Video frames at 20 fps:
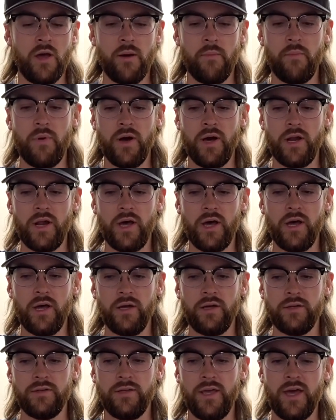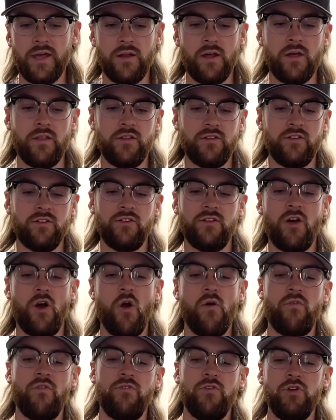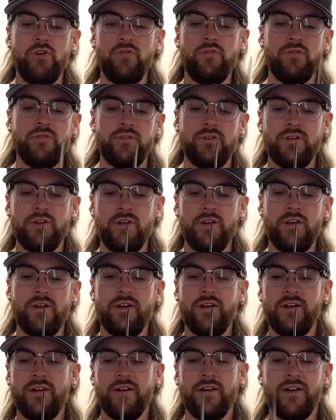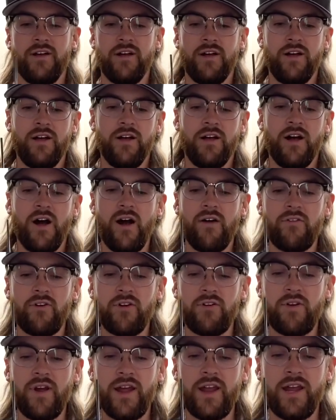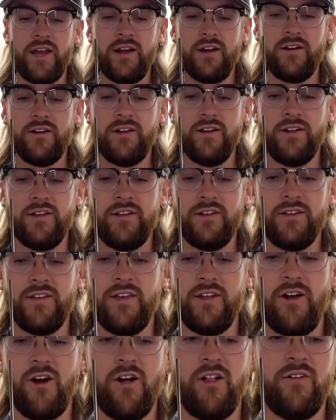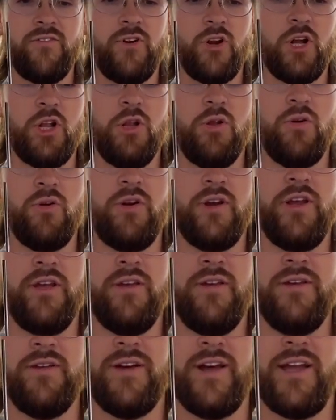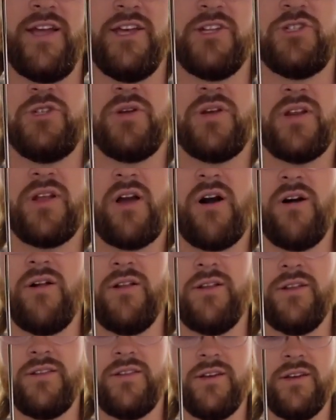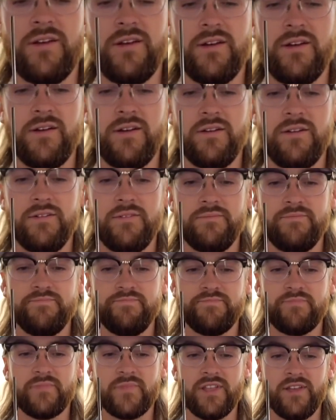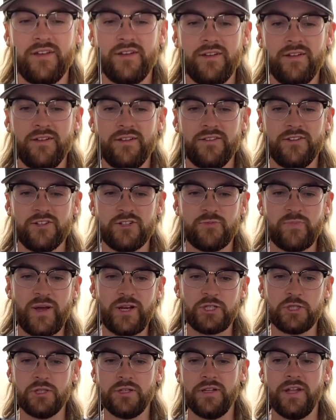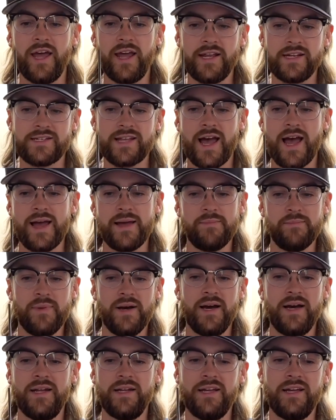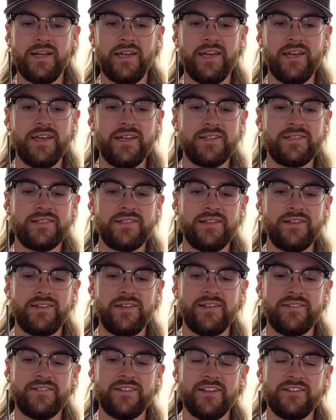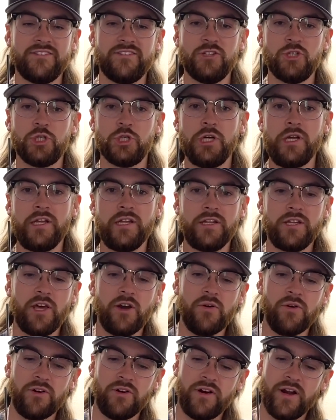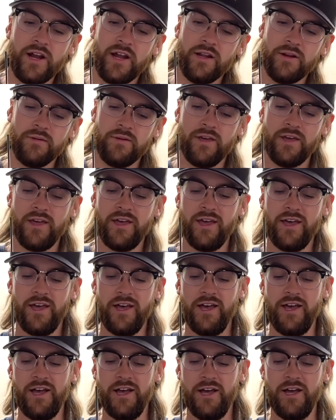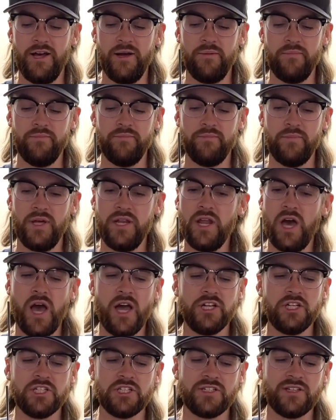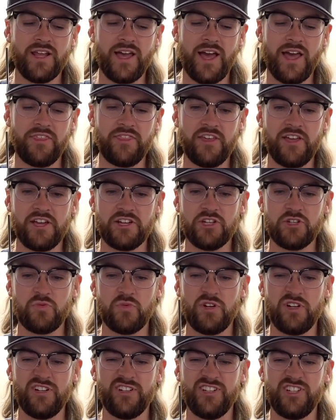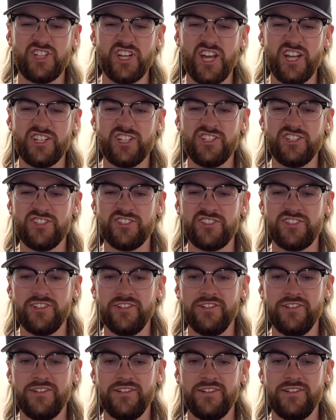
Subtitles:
But yeah, no, this is the overview of her right here in all of her glory. I guess you could call it the special nighttime body, I guess that's the trend going around. But no, I think I just wanted to change it just to